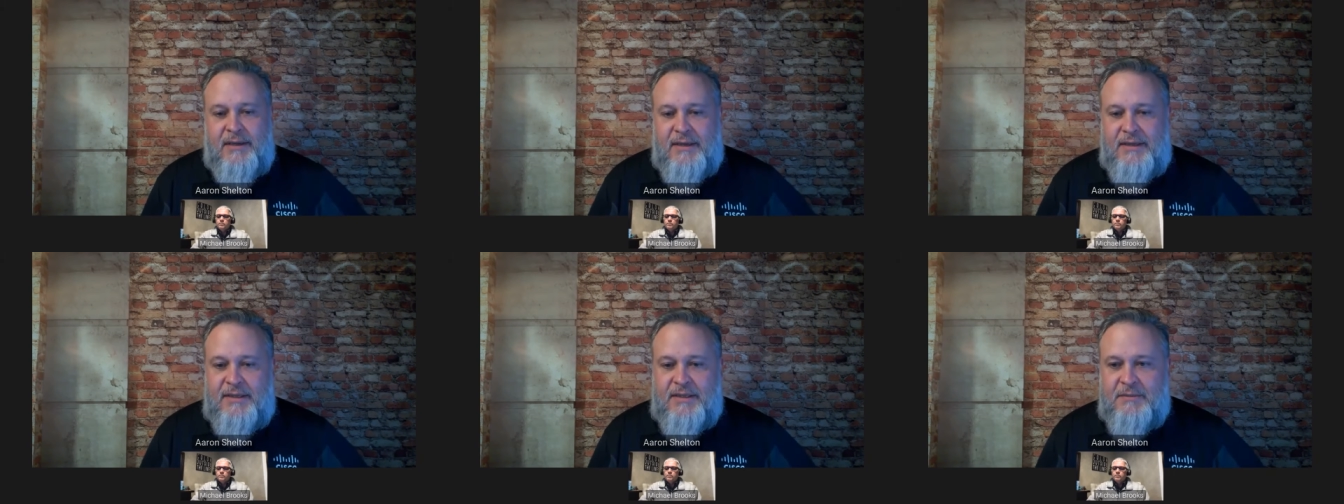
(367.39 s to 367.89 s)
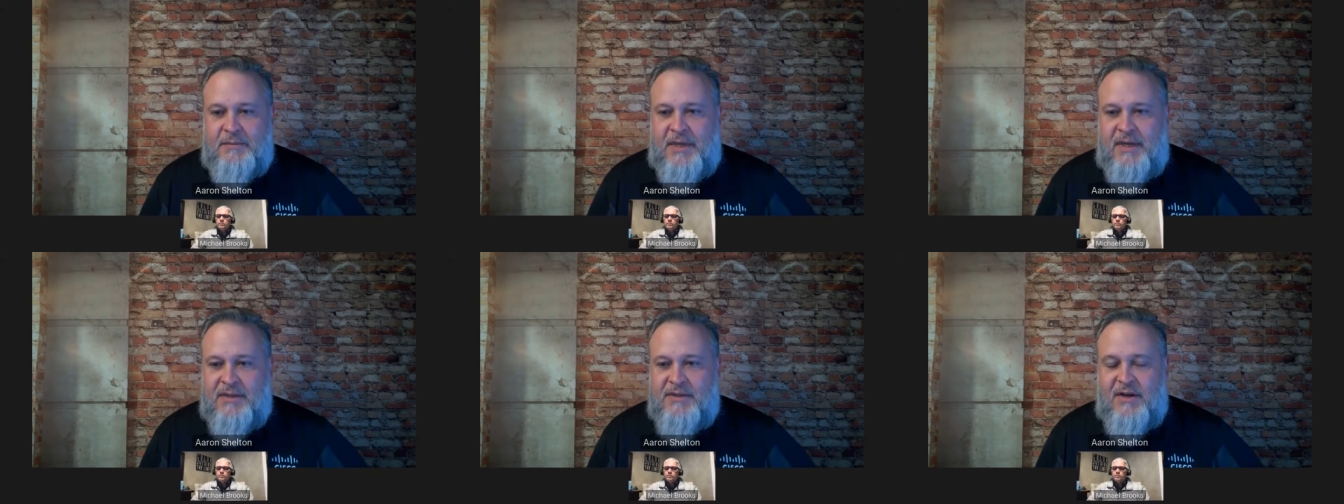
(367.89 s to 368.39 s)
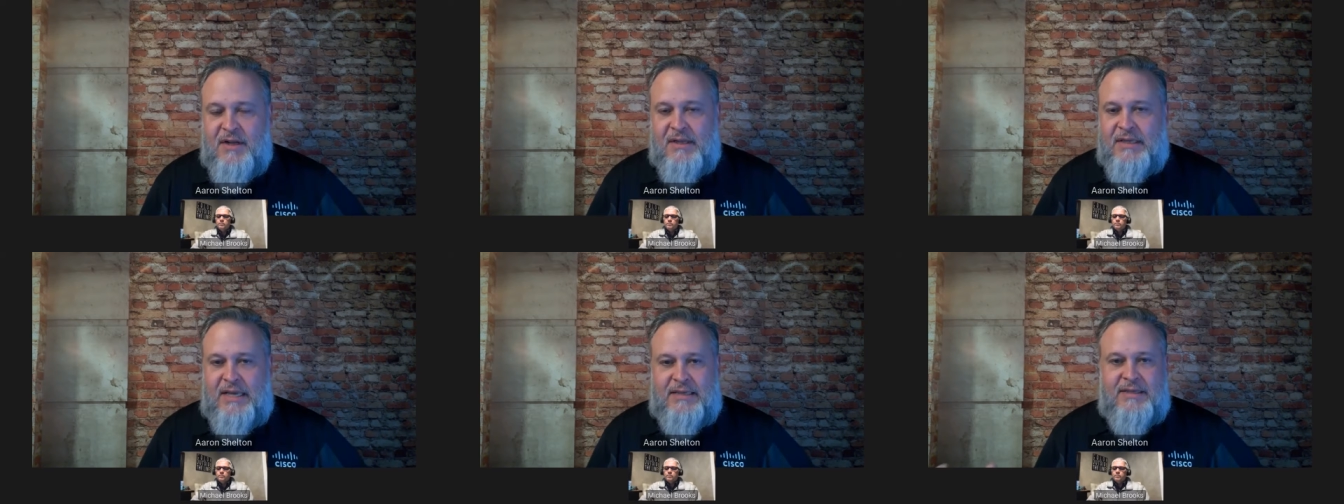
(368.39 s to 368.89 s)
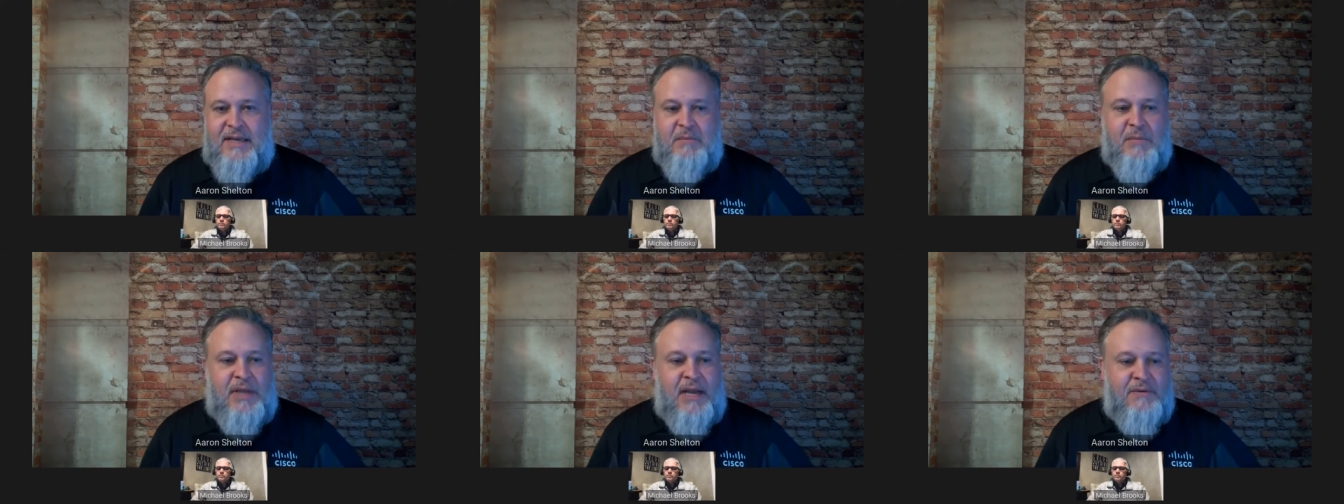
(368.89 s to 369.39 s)
Um, and it's all in that
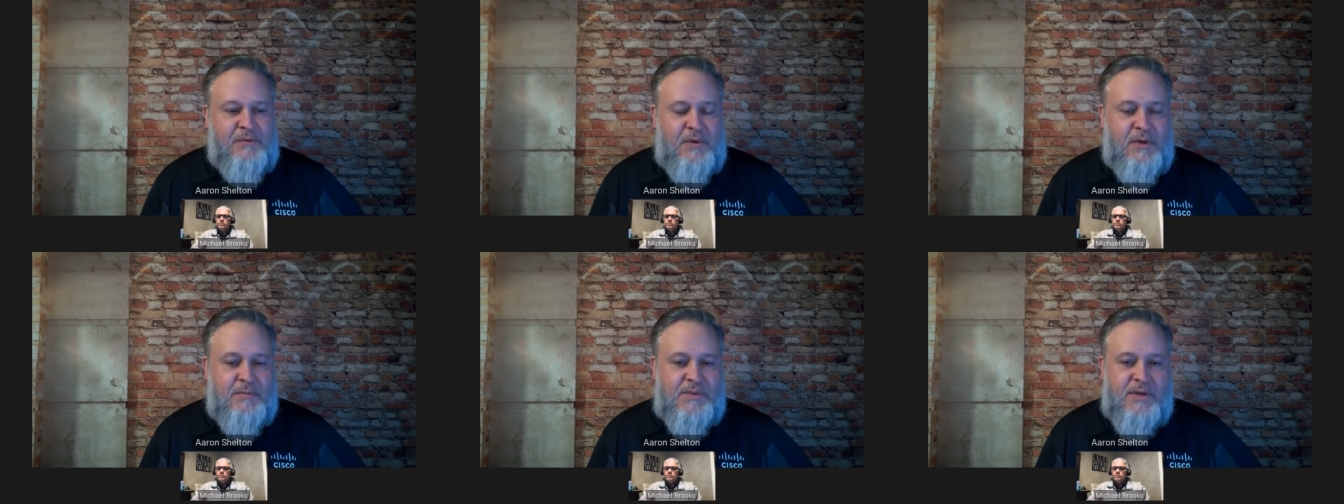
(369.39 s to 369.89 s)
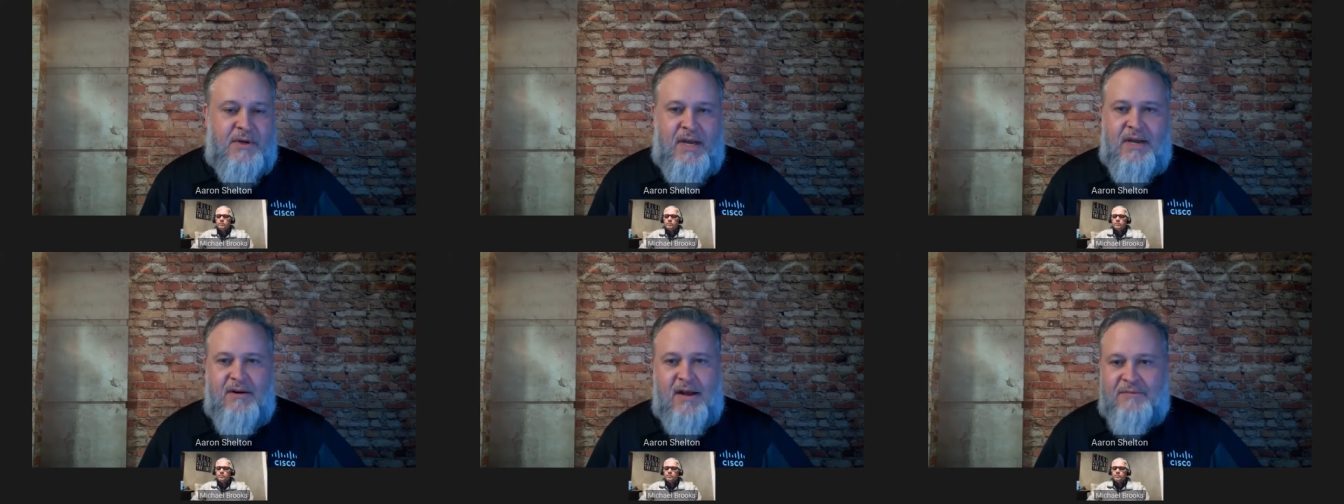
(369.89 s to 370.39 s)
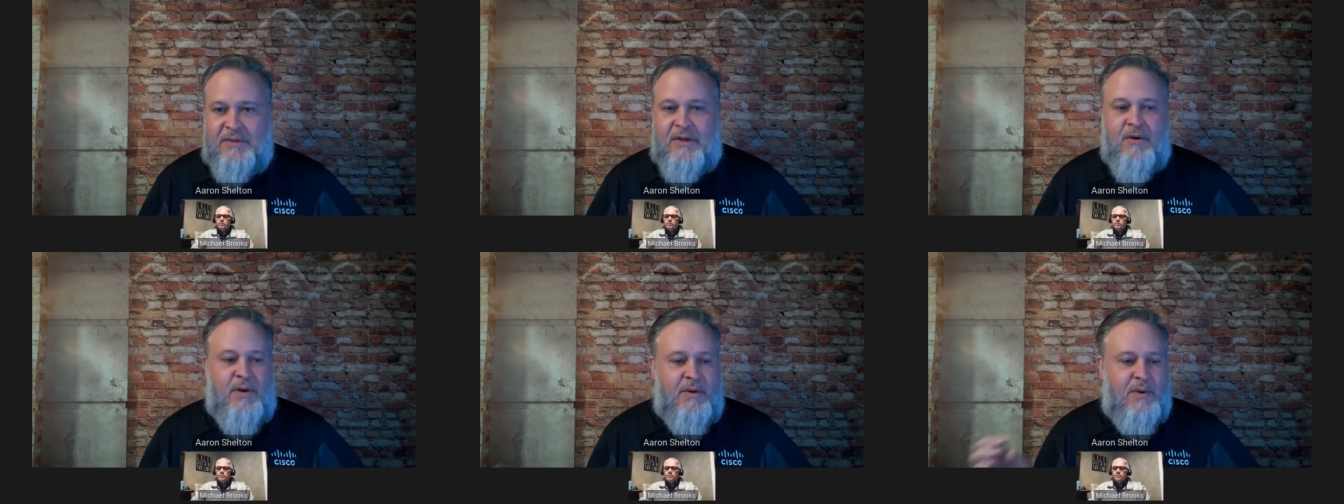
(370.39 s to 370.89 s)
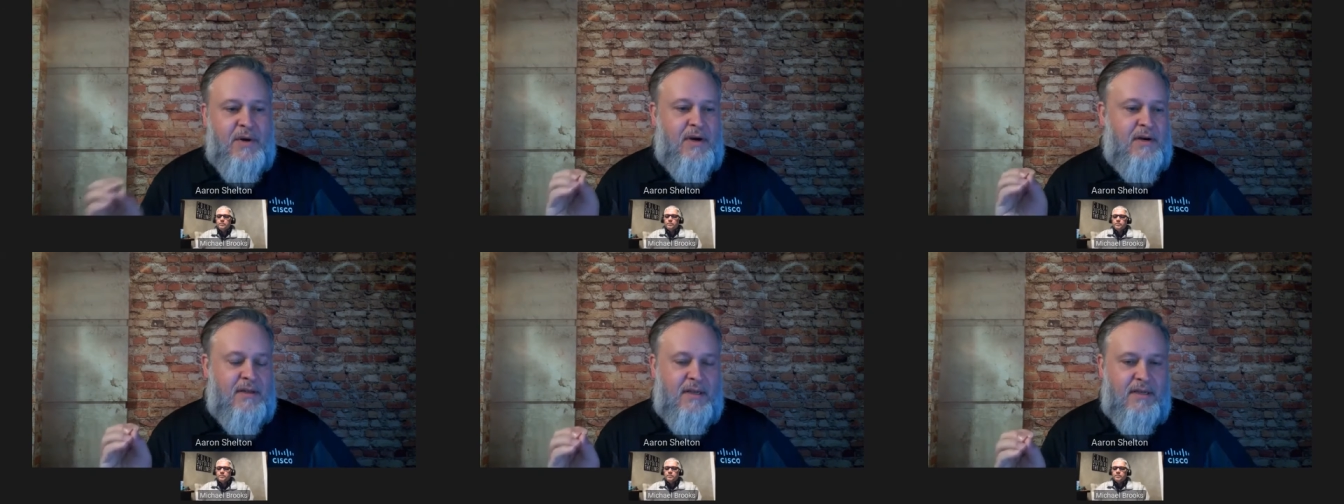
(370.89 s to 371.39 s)
same platform. So I don't have to go
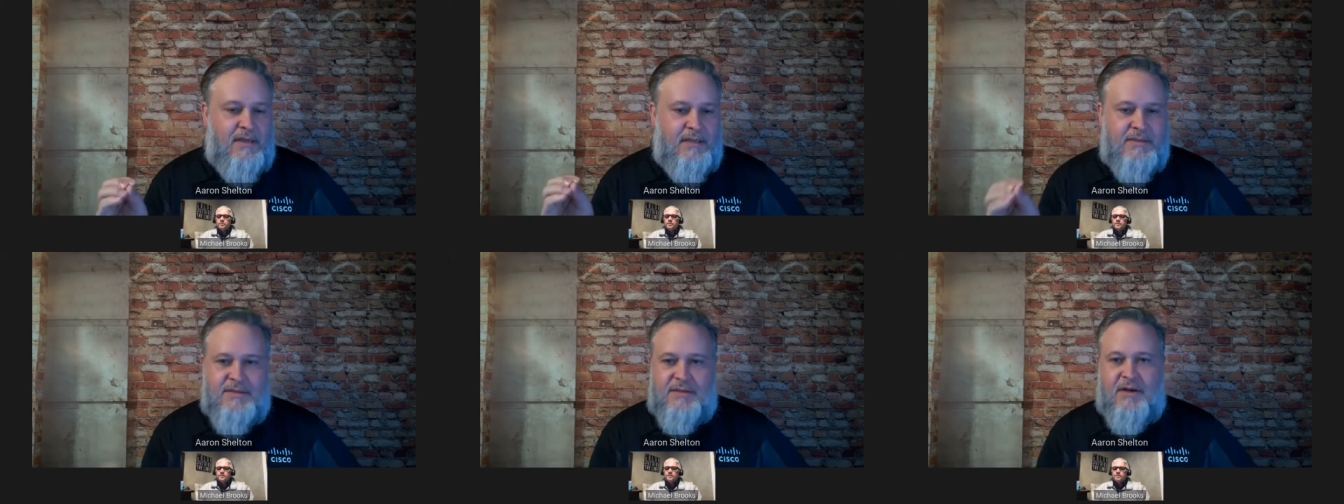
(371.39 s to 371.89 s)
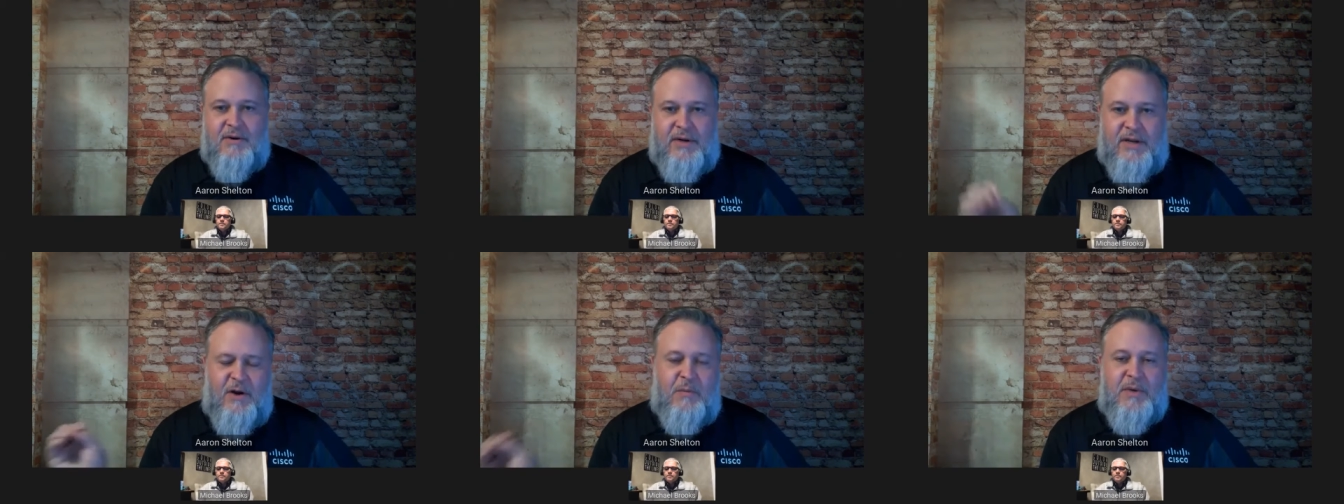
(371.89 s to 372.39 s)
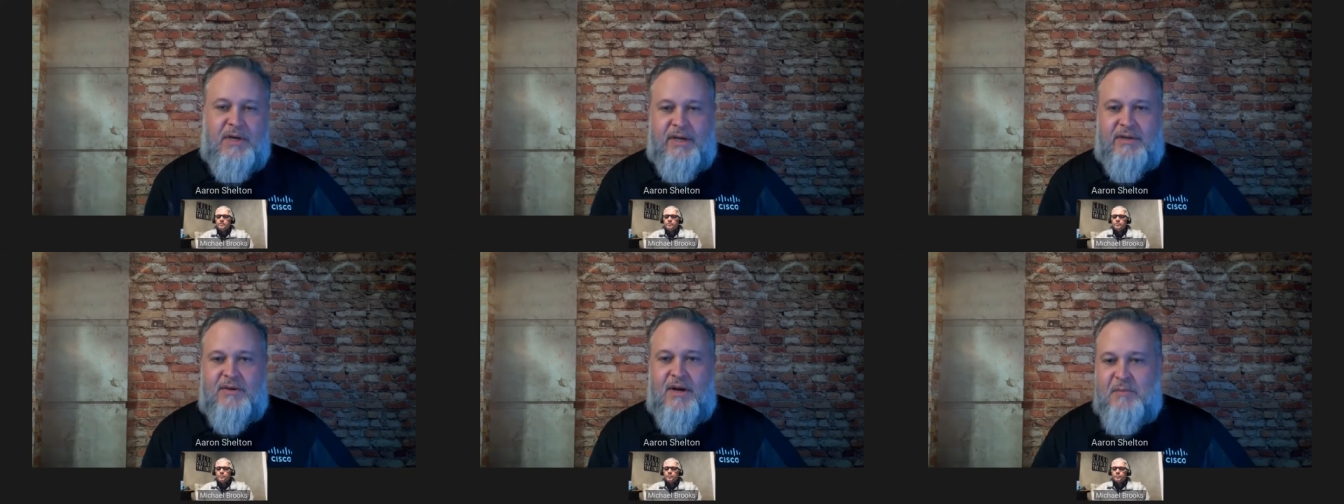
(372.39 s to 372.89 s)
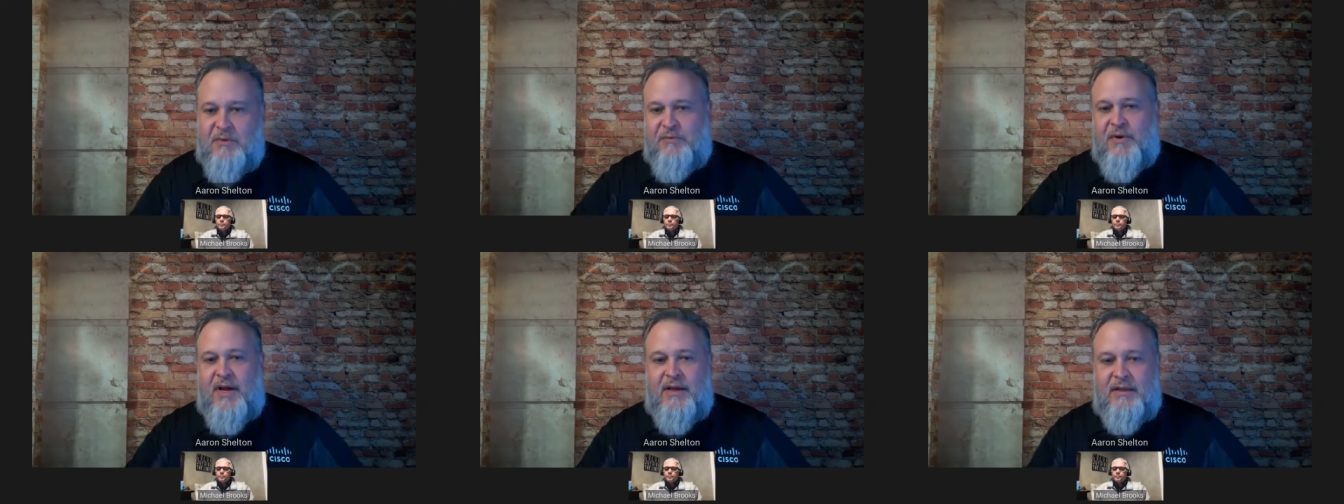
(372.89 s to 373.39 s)
anywhere. Uh, it's already open. I can drop the
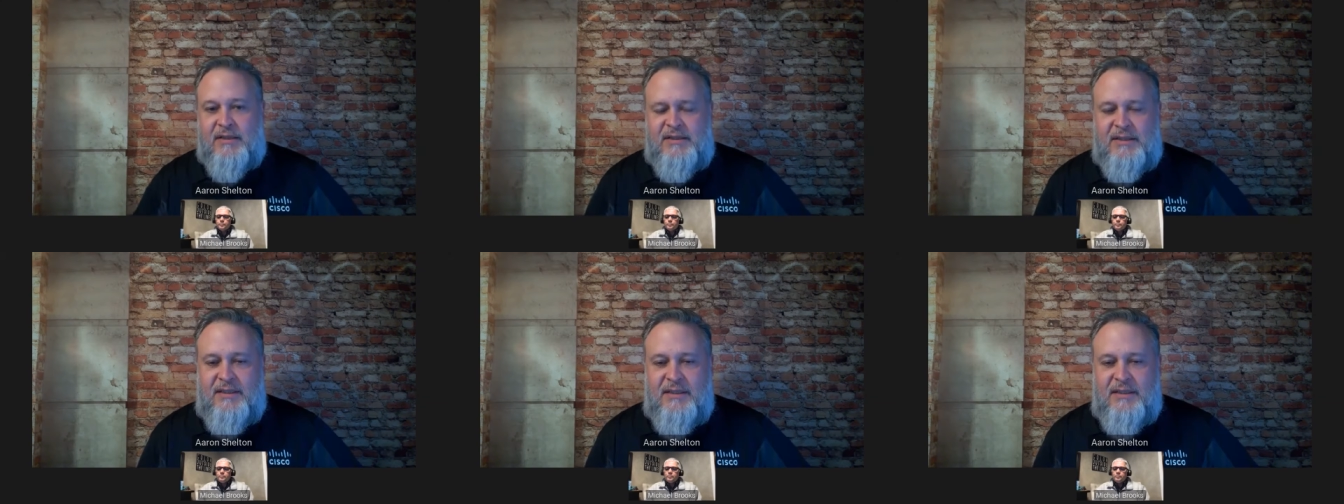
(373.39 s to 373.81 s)
file